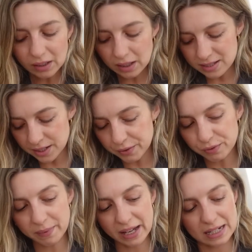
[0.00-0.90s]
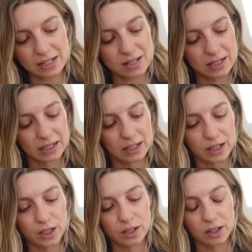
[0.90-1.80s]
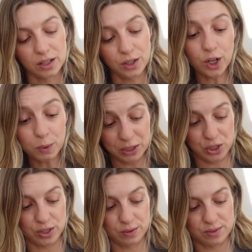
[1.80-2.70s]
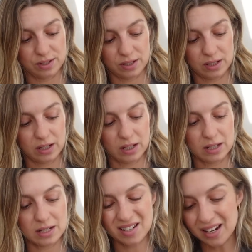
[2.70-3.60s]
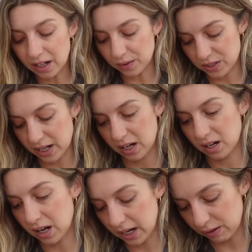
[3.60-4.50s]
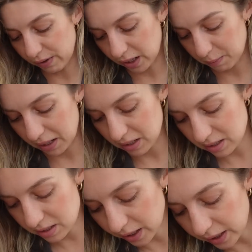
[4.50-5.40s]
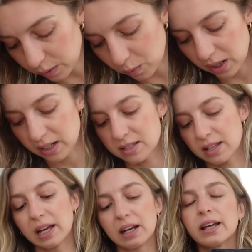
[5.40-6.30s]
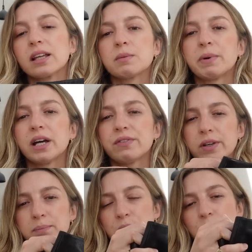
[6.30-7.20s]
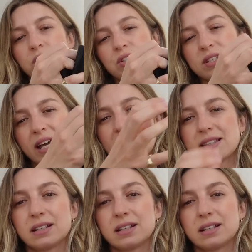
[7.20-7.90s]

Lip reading: Aside from that, no issues. 10 out of 10, highly recommend. Styling wise, they are like the perfect boot that just adds